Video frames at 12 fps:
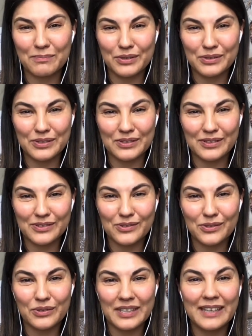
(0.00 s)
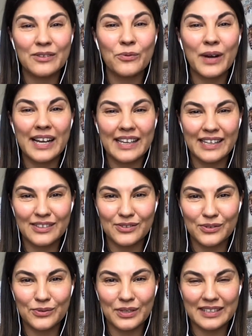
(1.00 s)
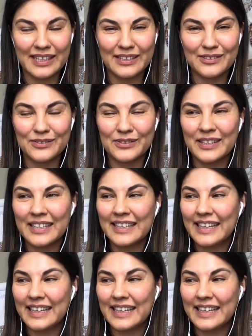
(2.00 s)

personal story and why I do what I do.